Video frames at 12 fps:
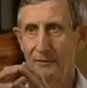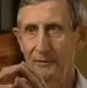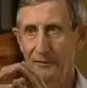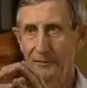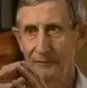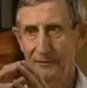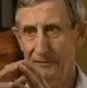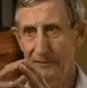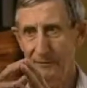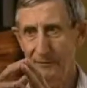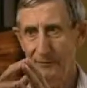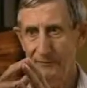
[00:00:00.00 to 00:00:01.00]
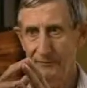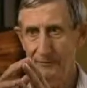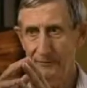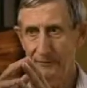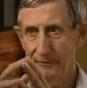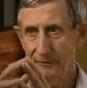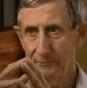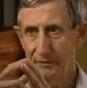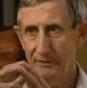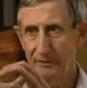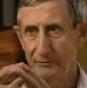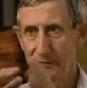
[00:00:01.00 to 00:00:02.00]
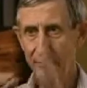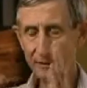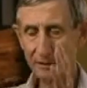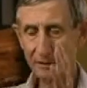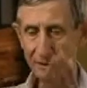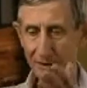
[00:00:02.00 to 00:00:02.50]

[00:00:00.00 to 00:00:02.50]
because obviously I wasn't going to compete with the